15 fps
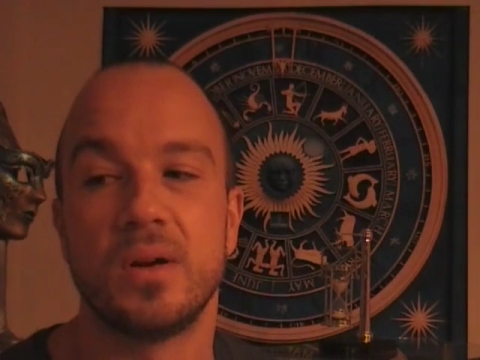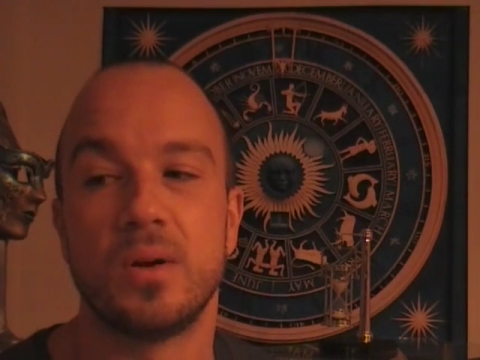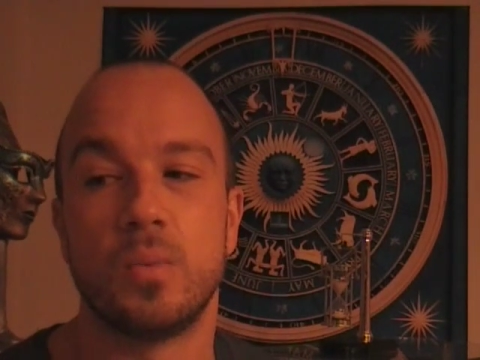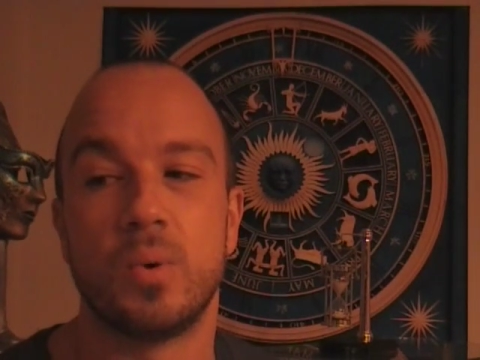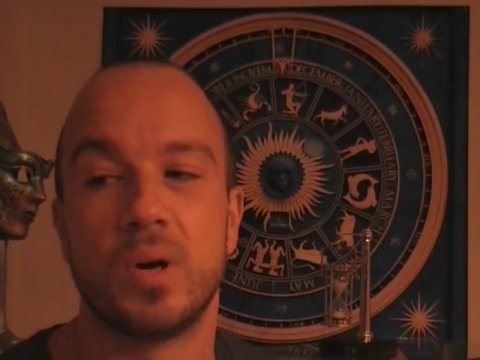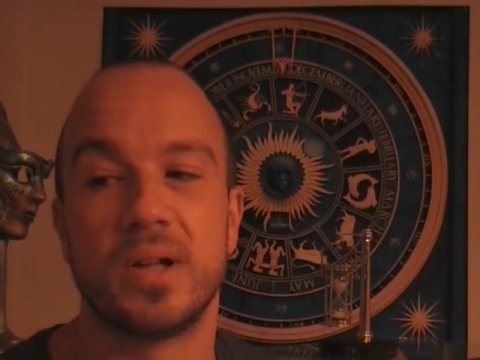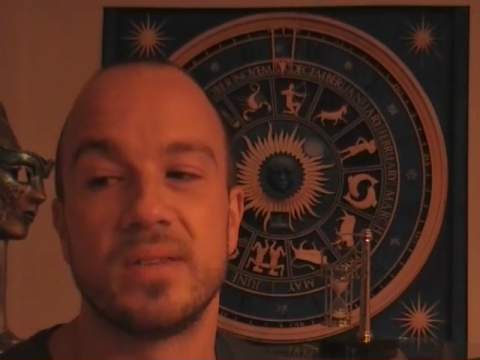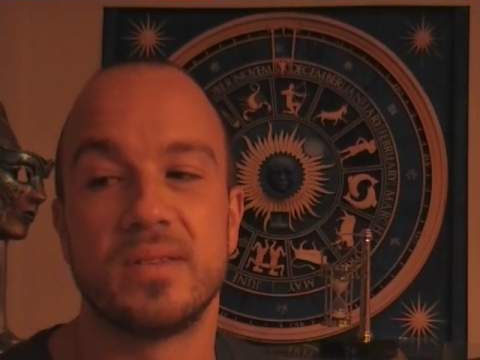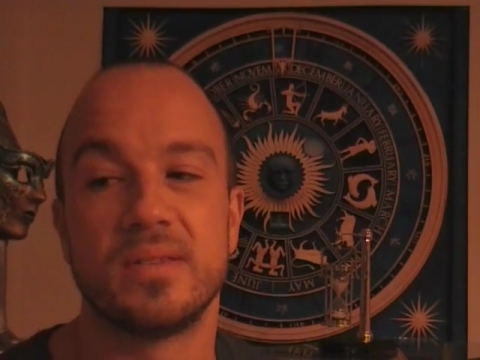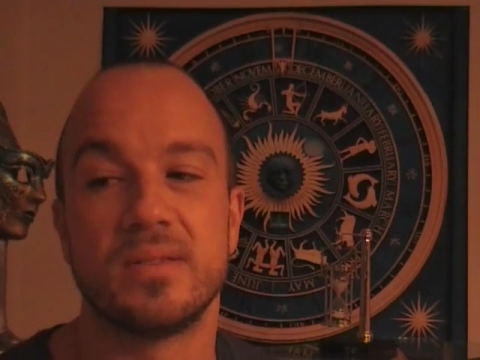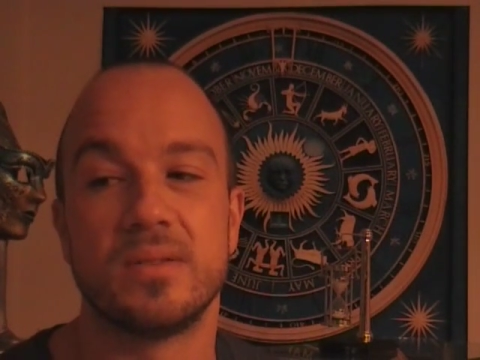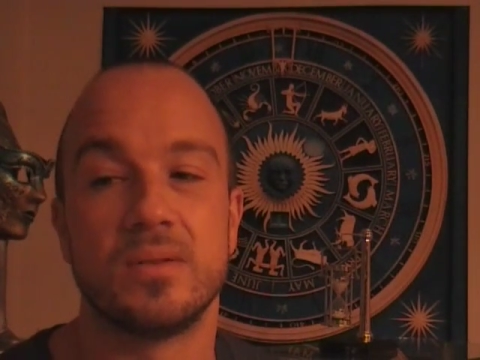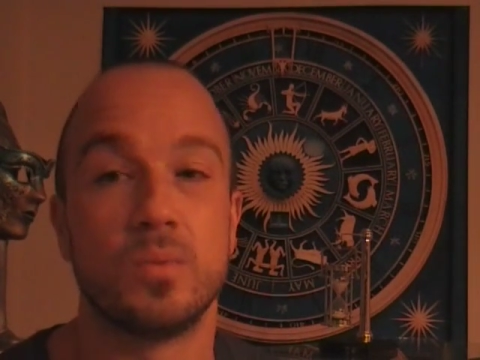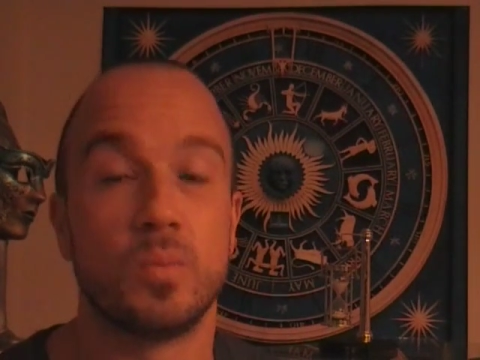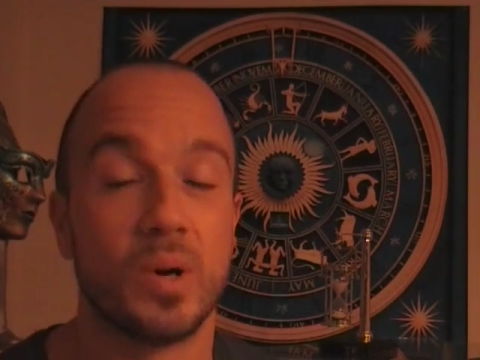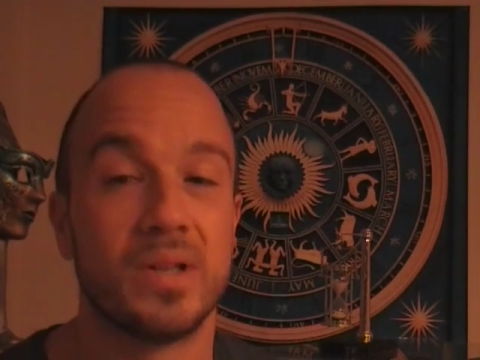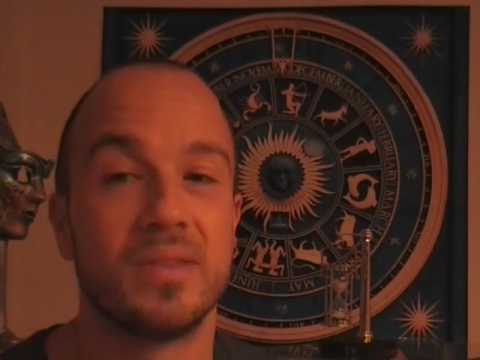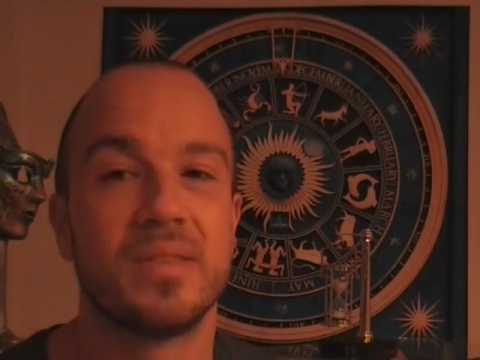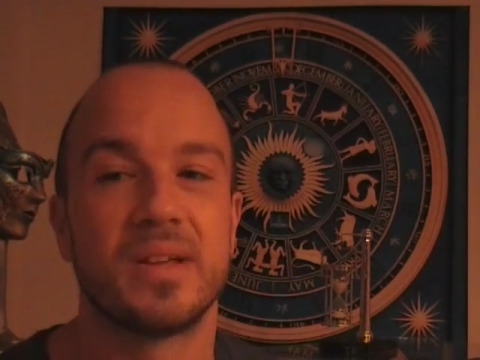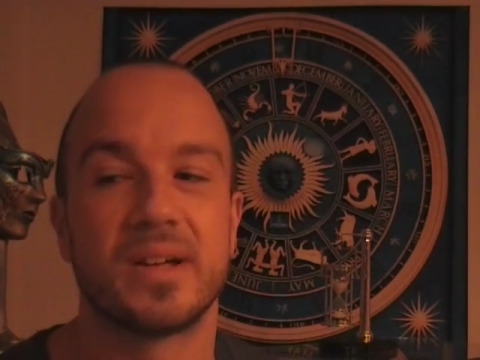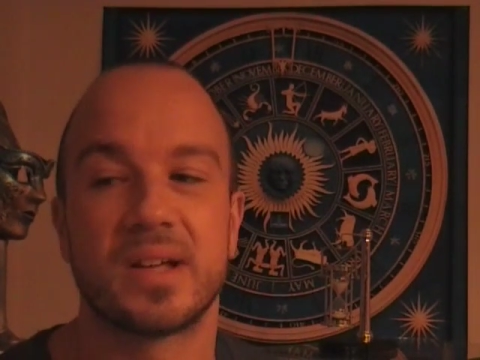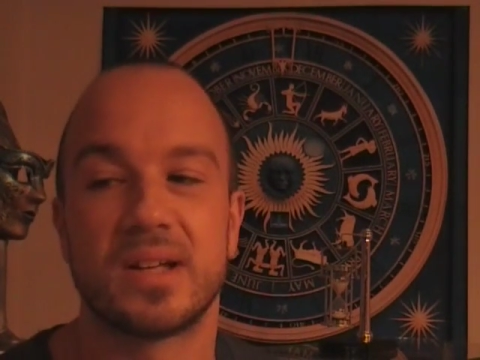one
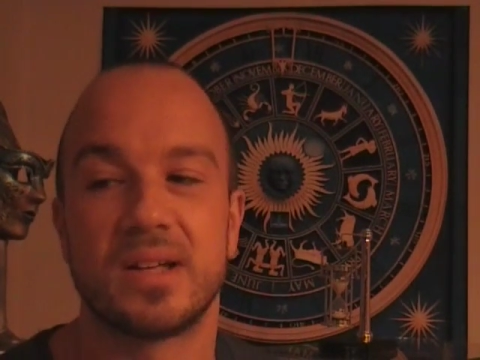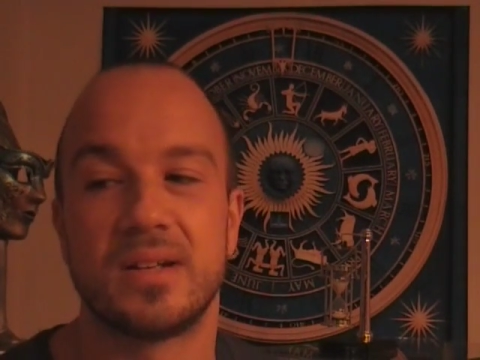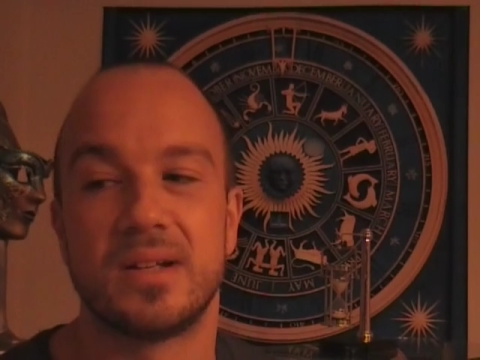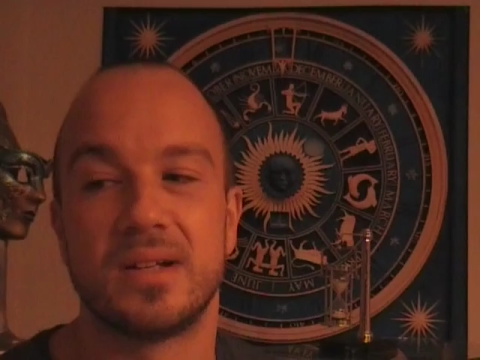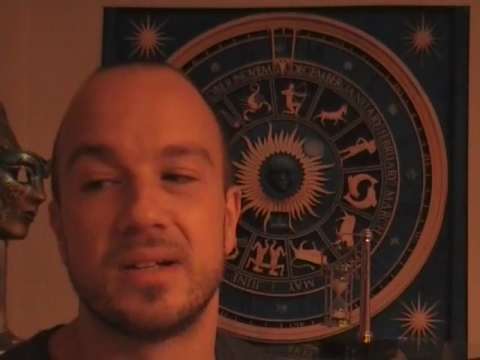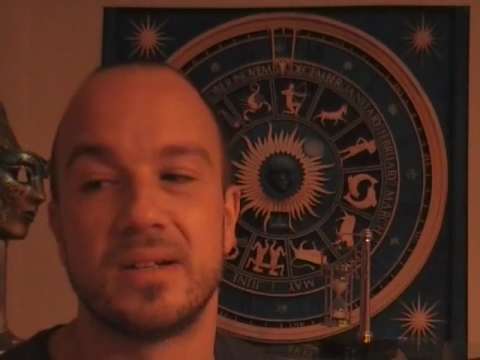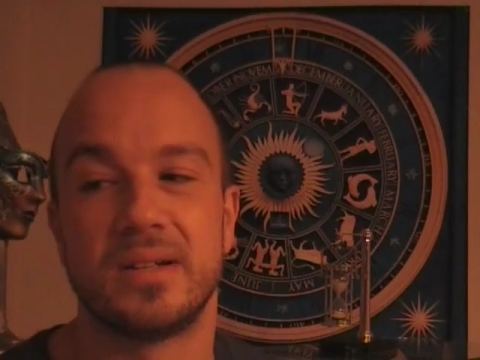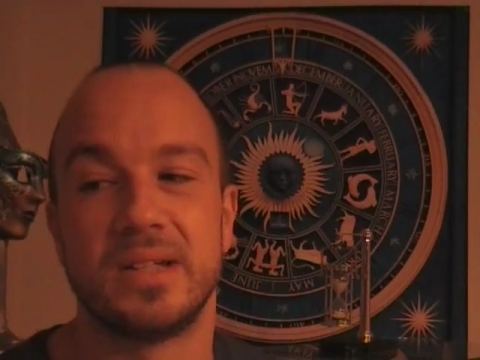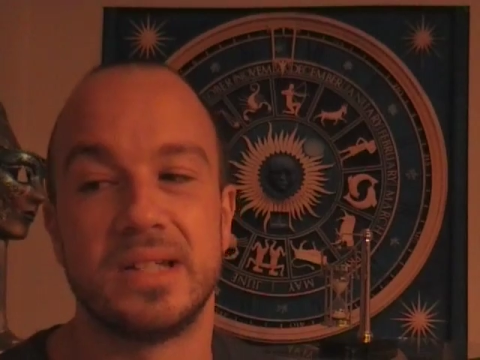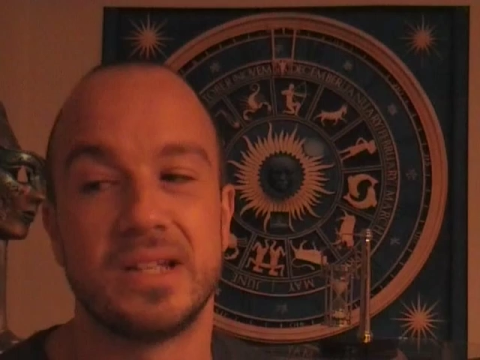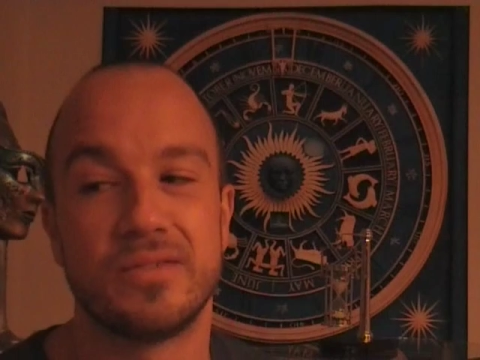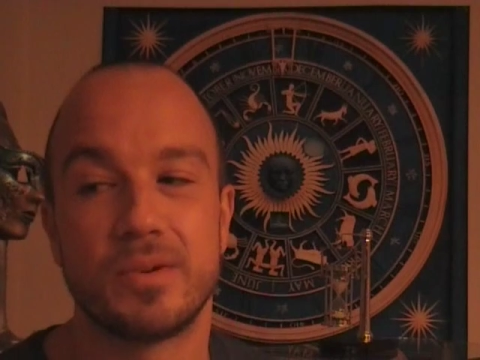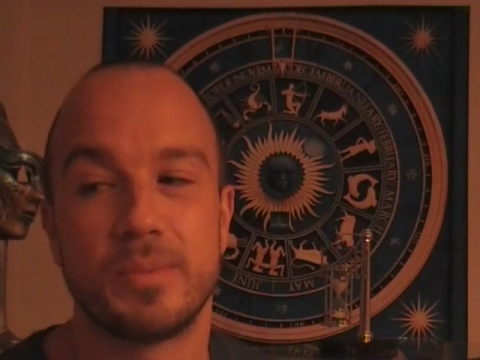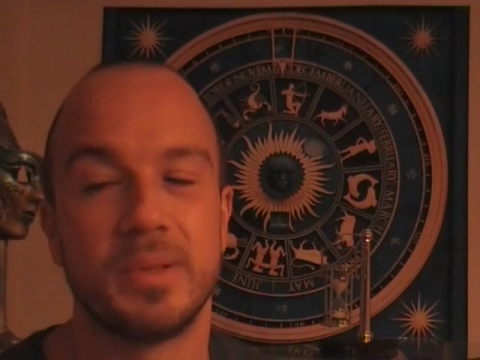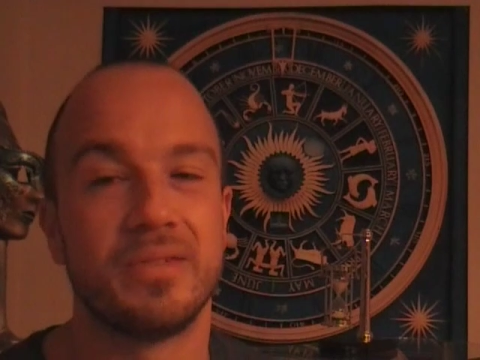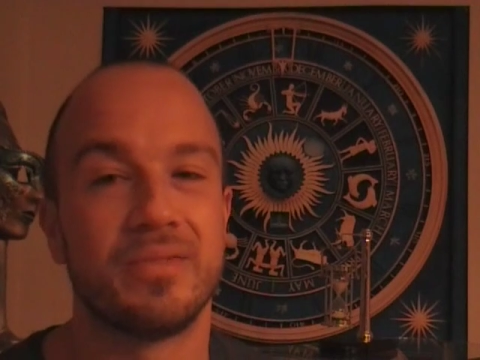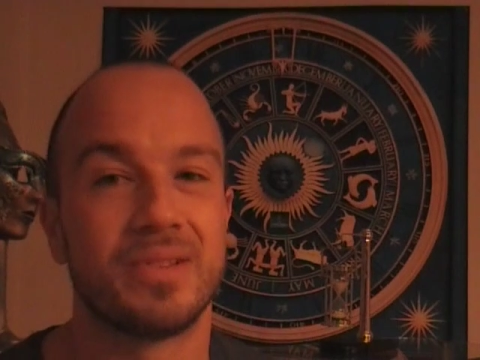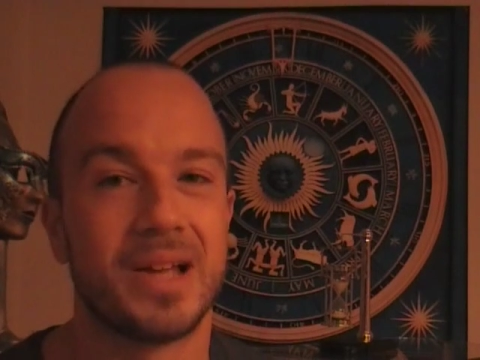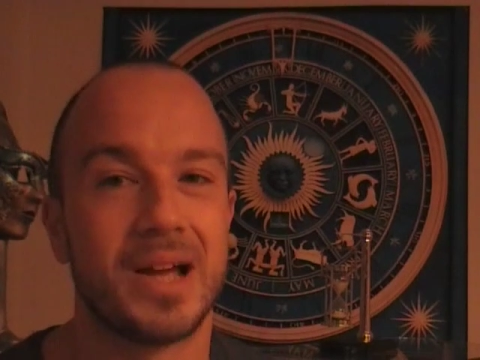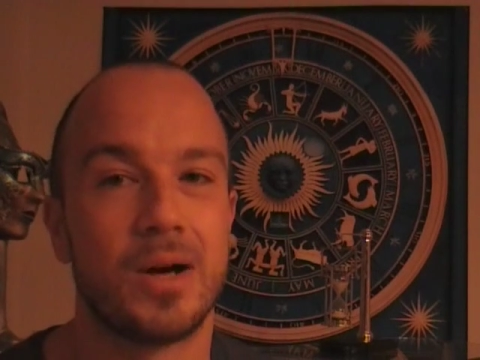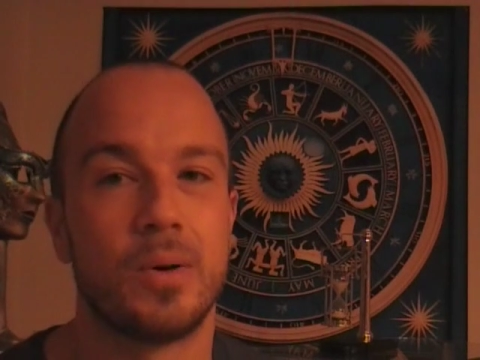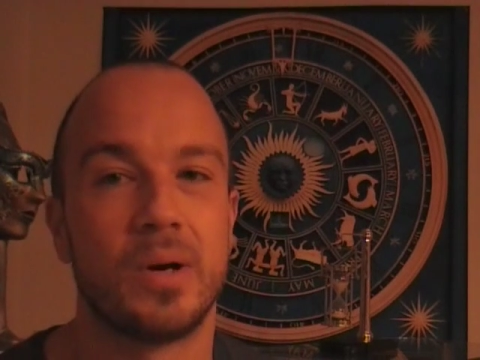that can inevitably
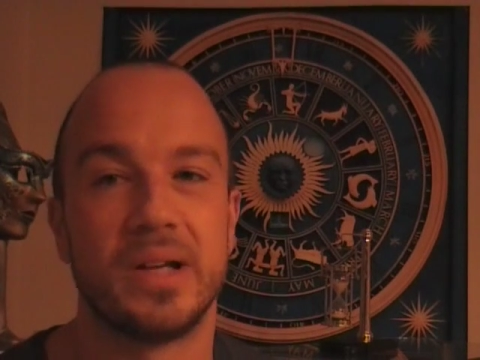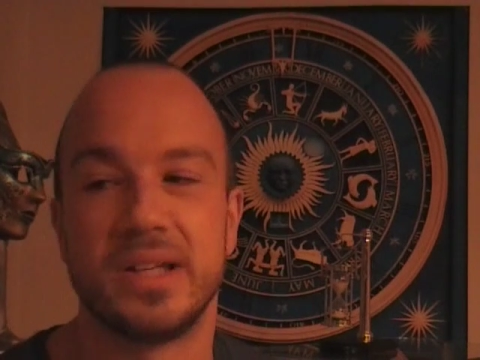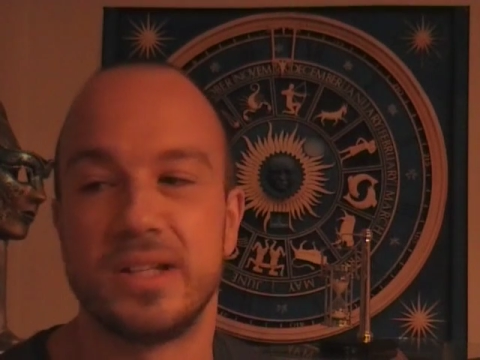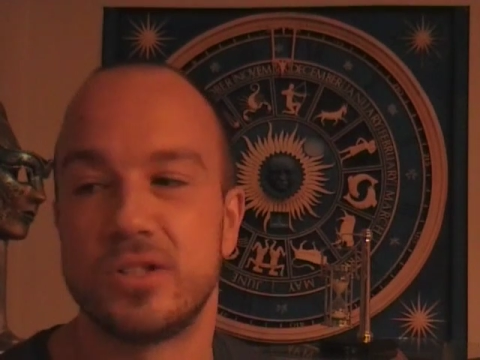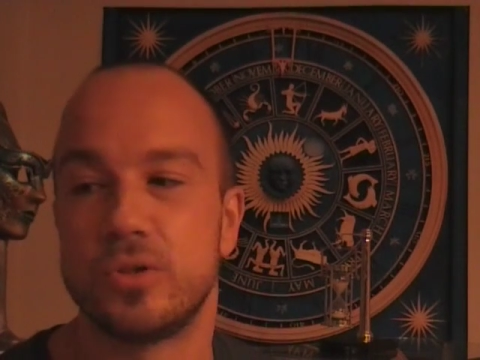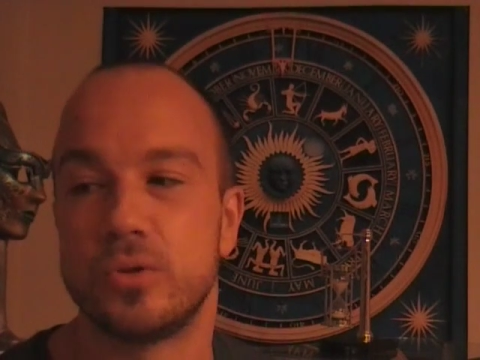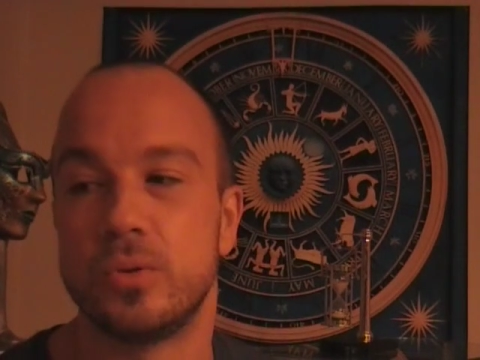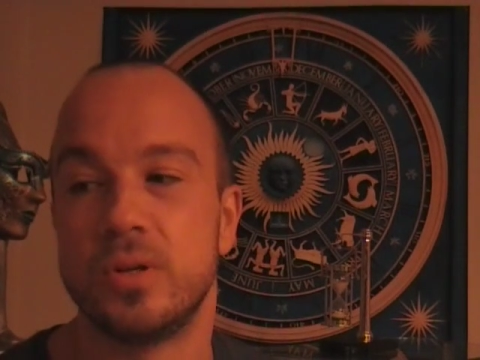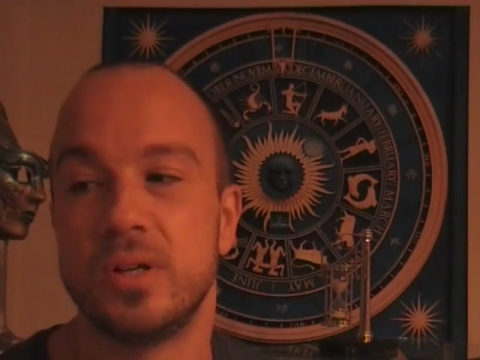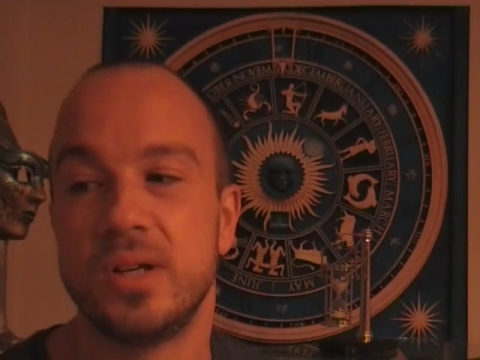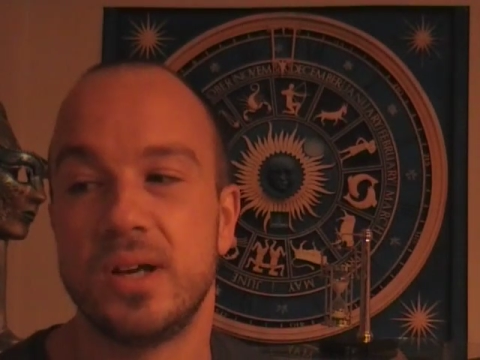flower into